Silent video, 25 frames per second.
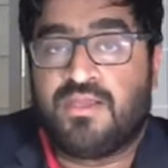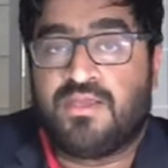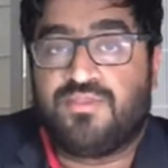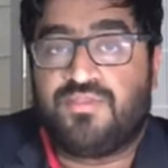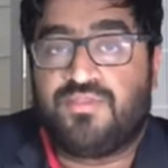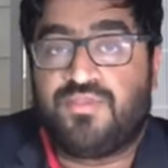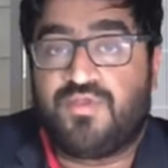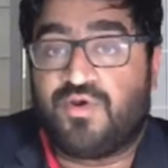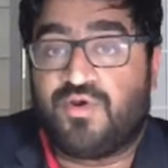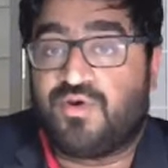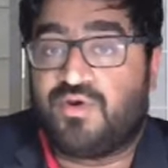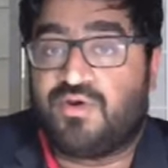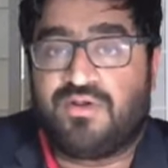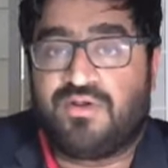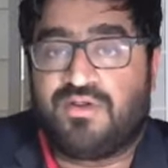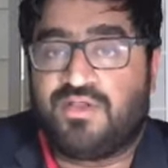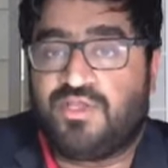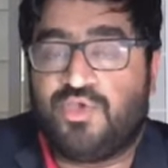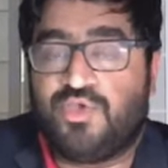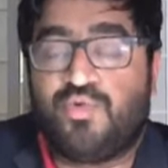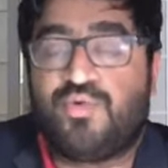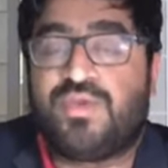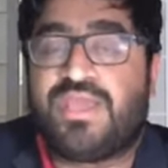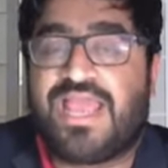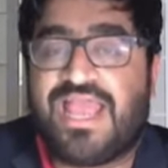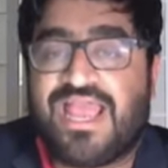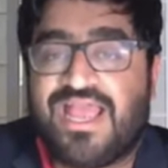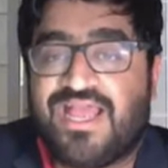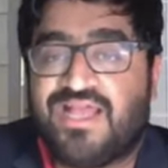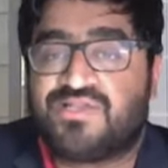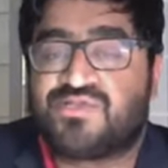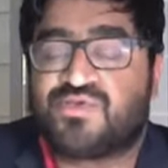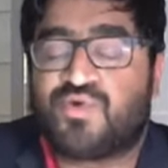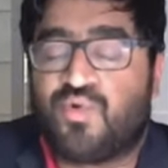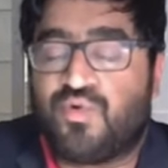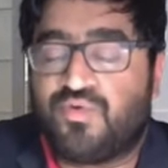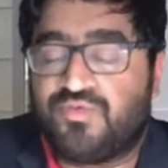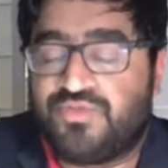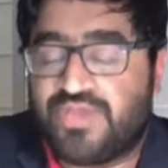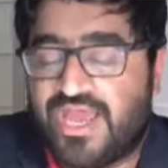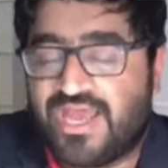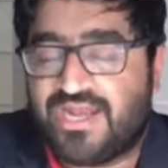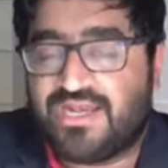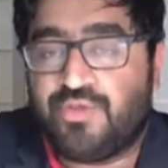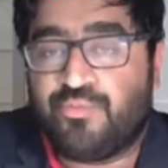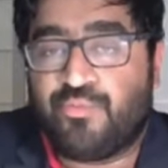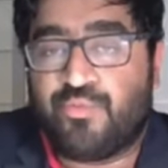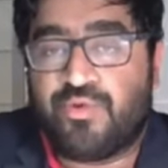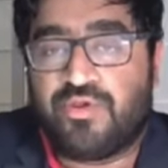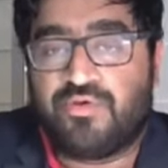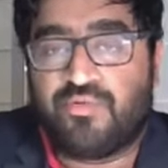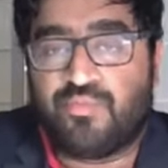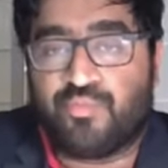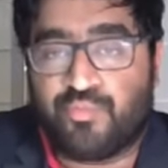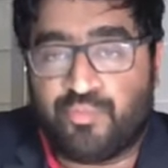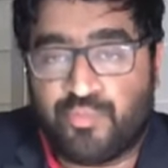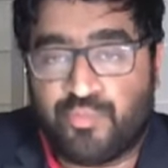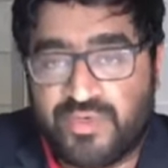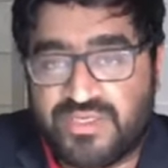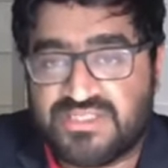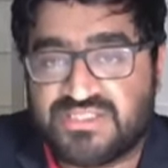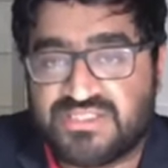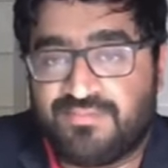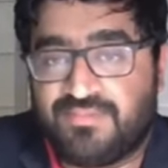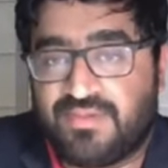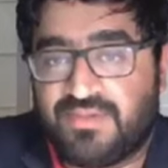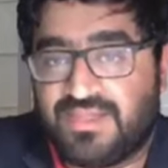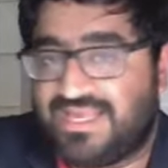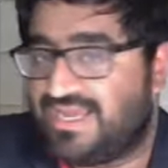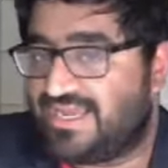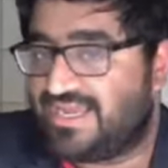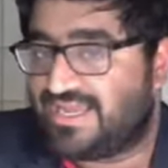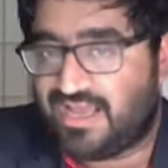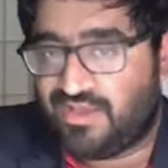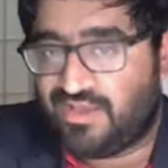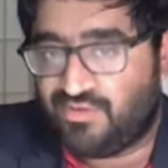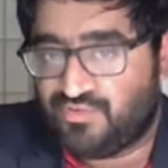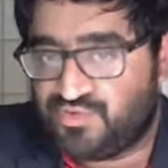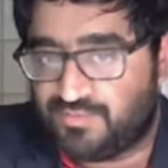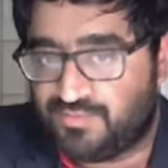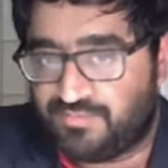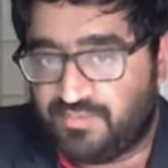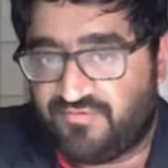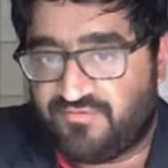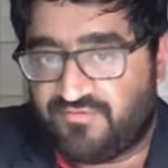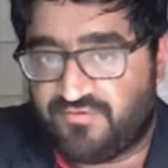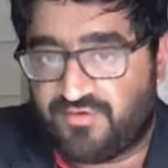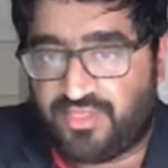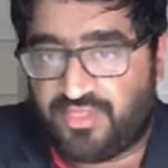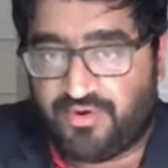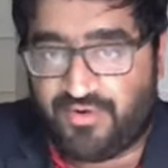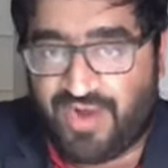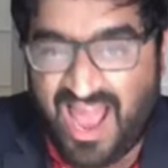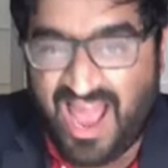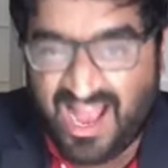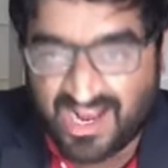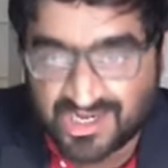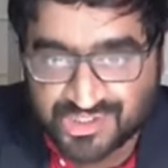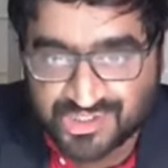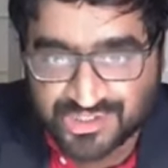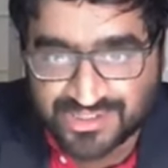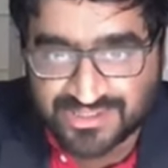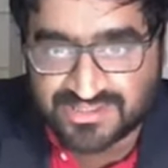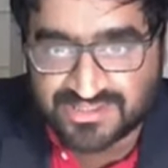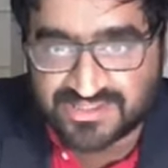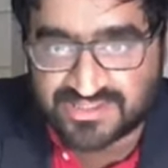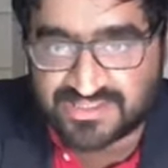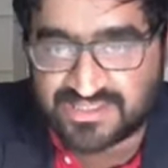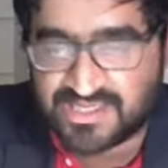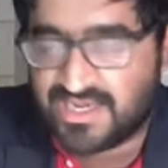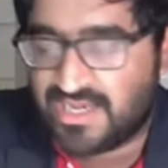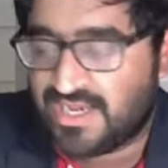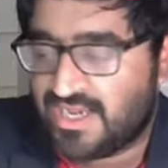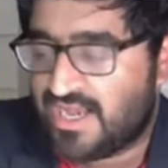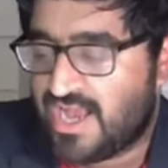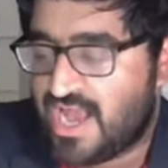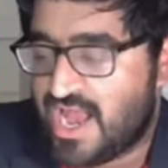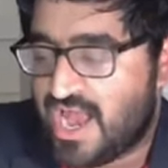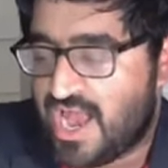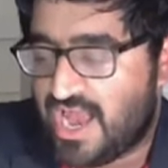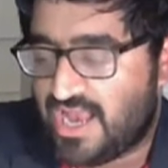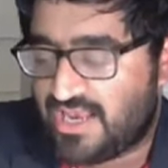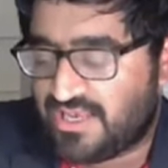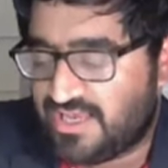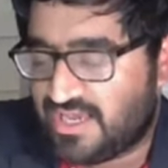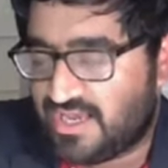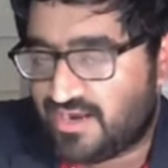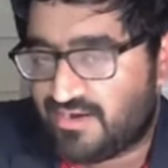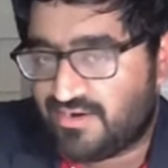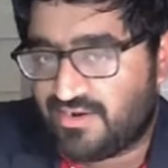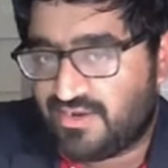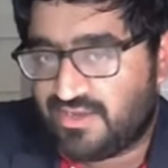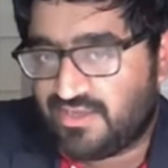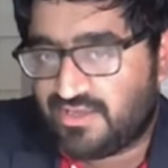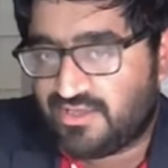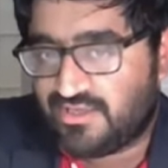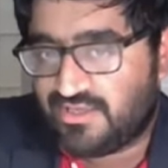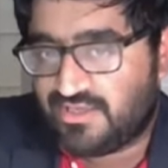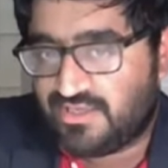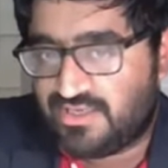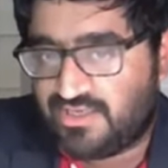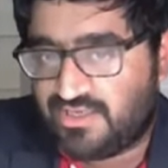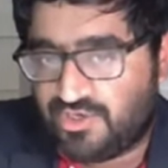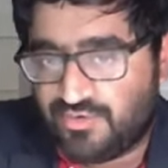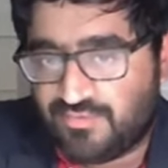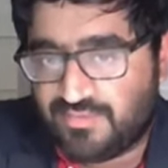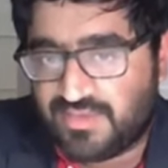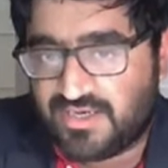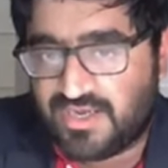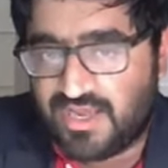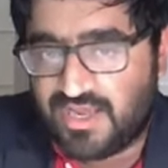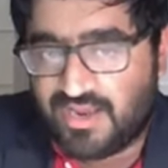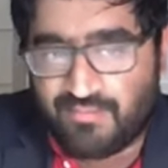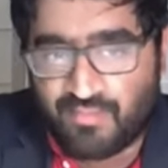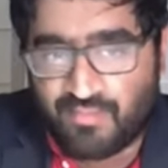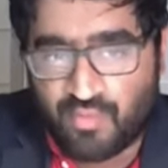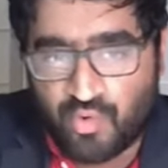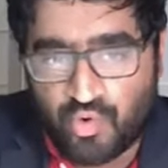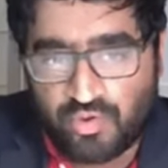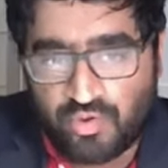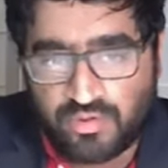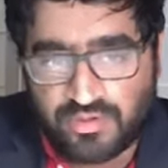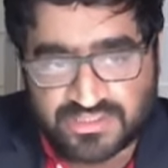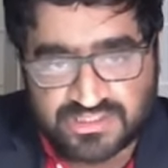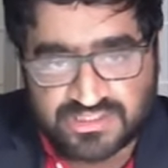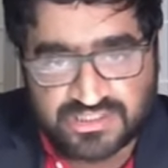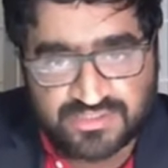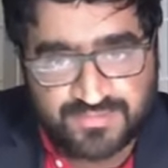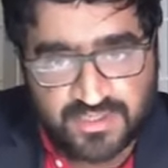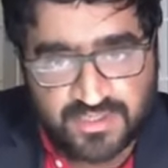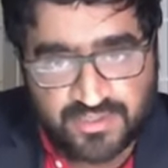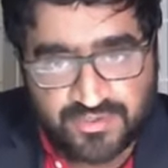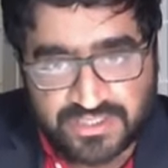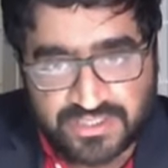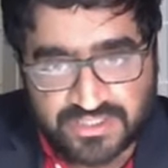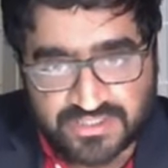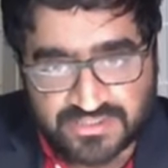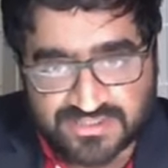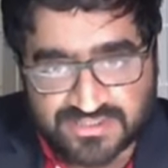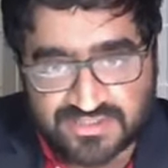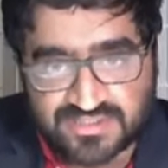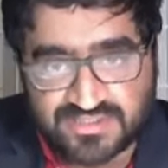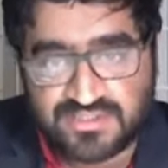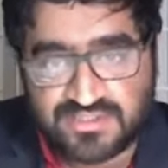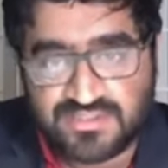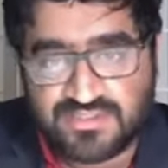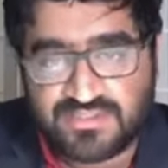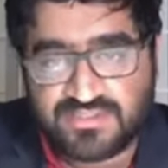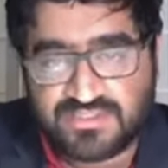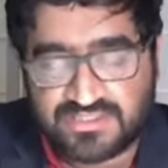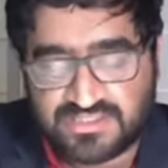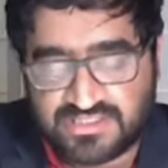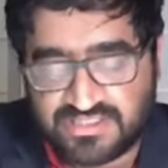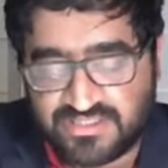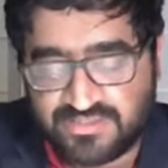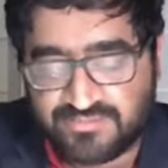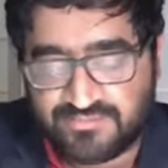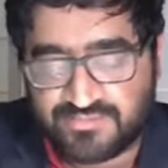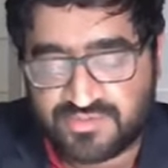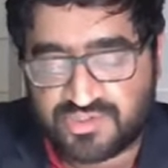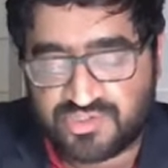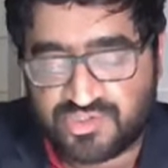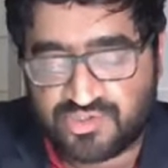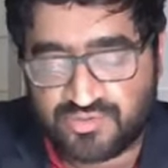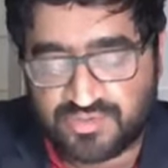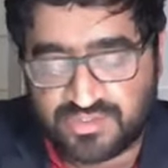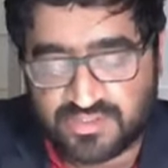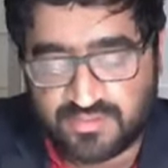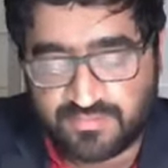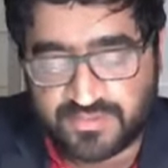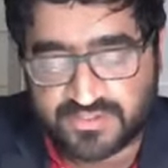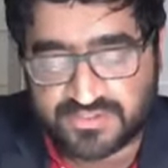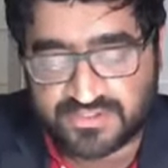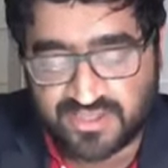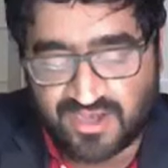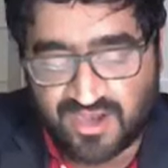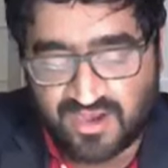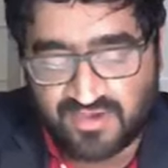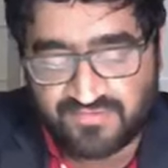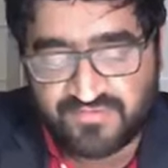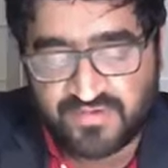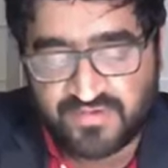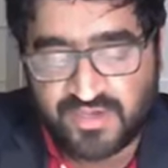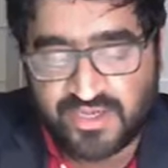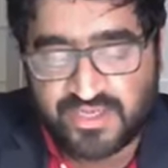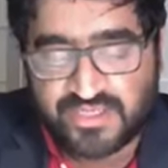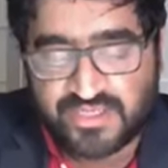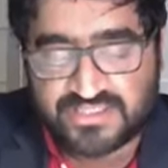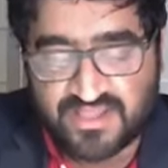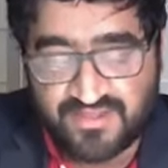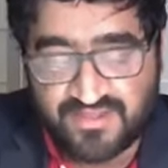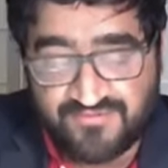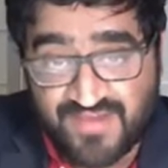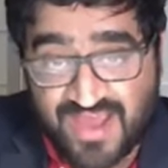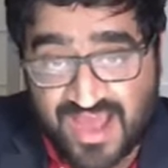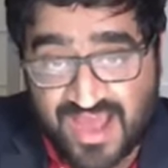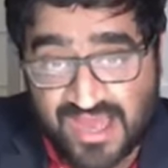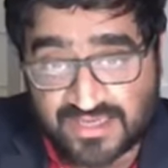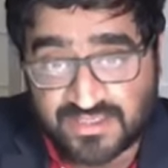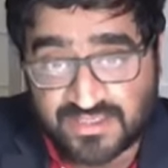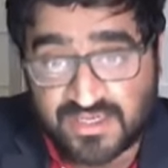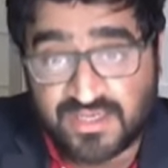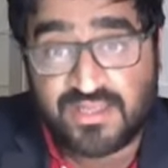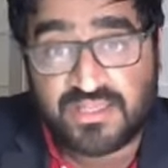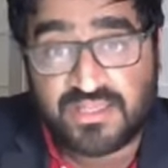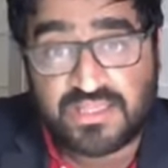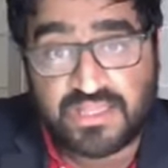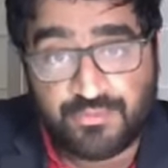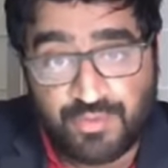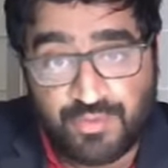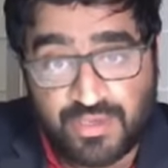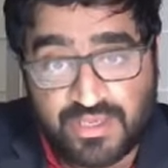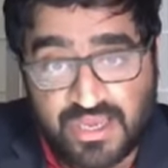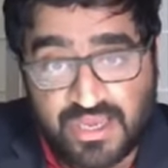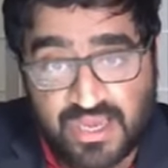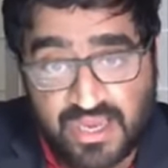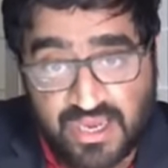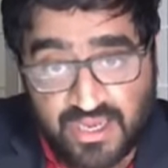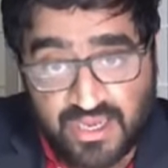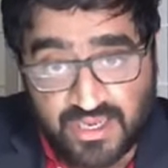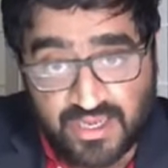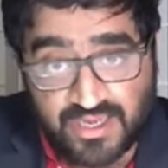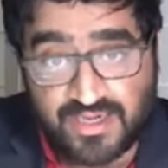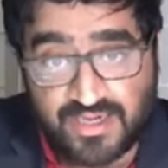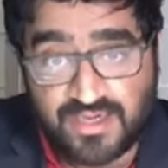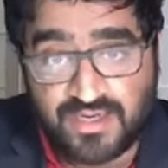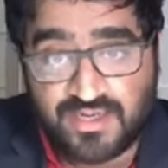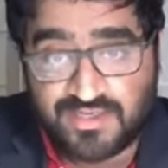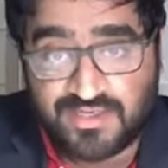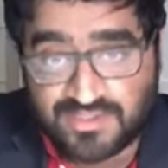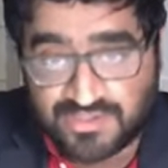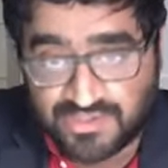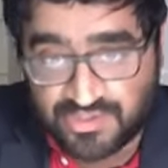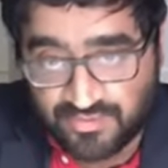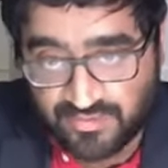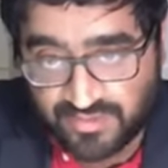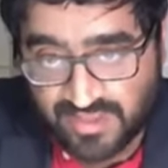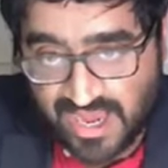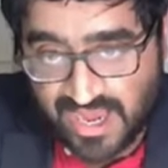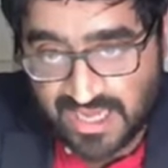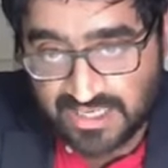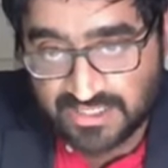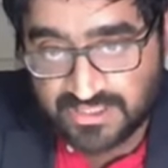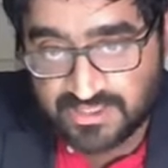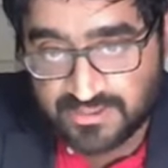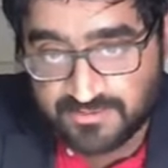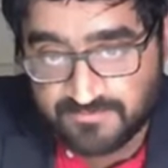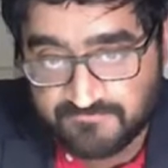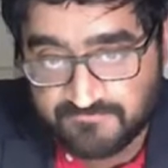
there you can't hold anyone reasonably accountable for their actions, and yet human and moral experience seems to tip us off to the fact that we can do that.